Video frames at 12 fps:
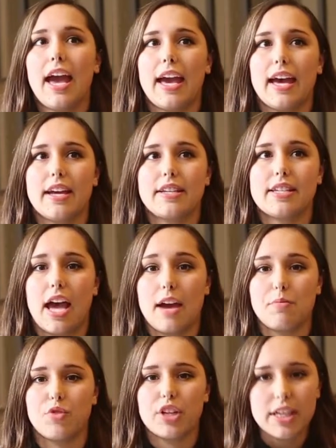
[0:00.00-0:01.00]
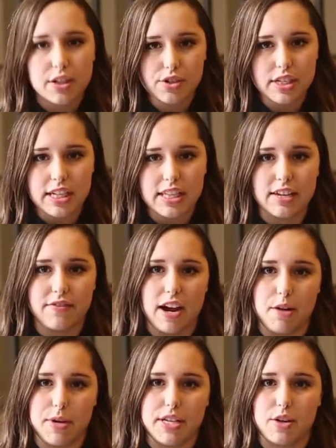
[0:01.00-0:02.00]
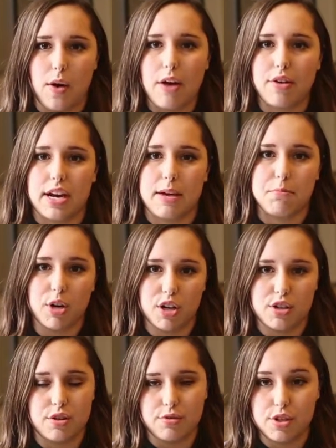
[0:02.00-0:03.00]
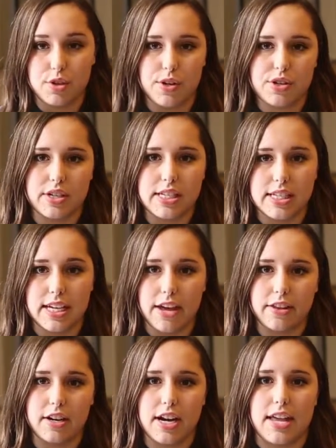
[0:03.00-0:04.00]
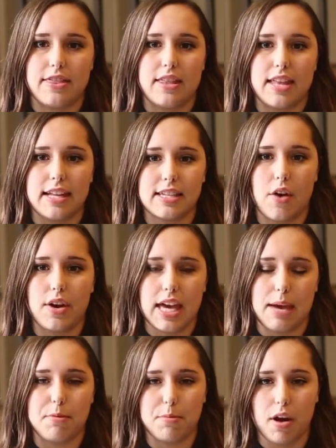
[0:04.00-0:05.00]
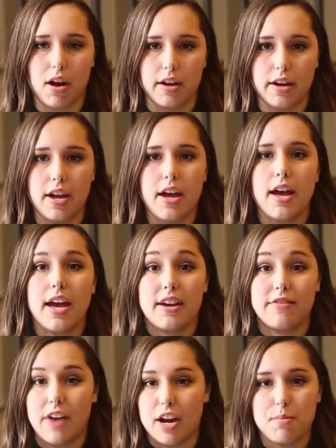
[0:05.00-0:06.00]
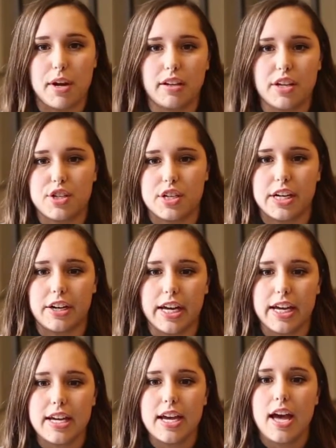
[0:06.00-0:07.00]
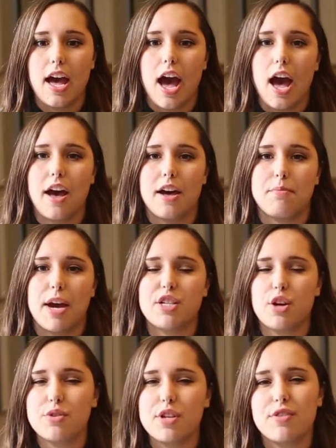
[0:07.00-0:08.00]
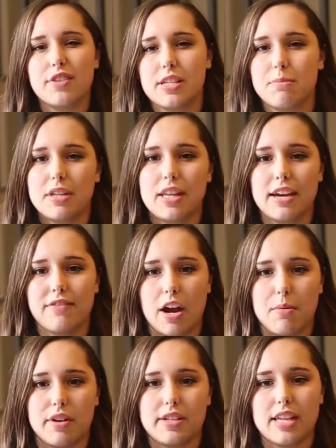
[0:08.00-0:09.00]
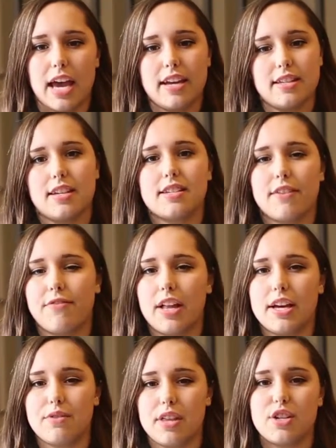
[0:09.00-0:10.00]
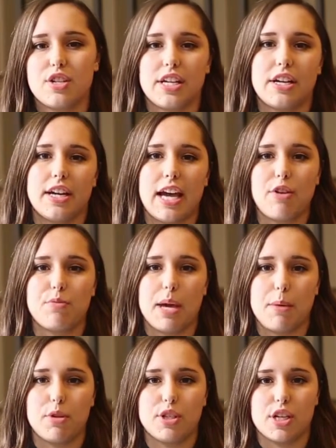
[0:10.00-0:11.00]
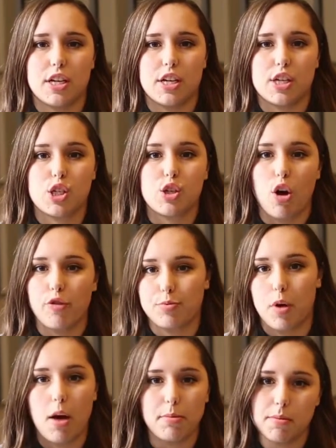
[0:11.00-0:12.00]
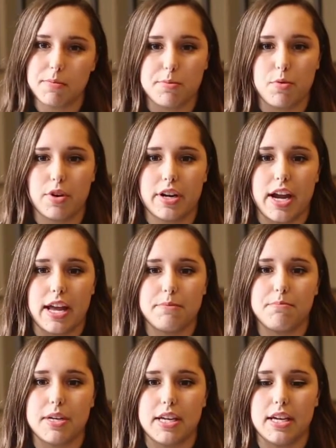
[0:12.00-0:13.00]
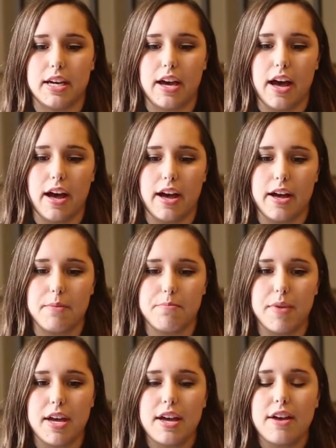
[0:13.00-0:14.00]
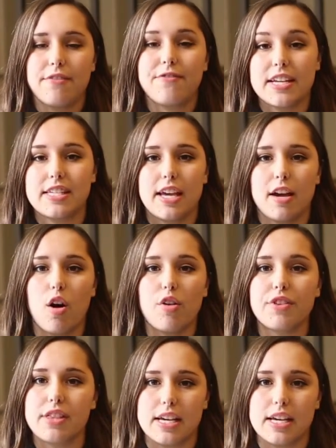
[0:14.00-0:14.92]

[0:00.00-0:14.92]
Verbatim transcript: and I'm really interested in the environment. So how can I merge those two interests together? And then that's how I came upon environmental engineering. Um, I chose it over something like environmental science because I felt like with engineering I would be able to solve problems more and be um, fixing all the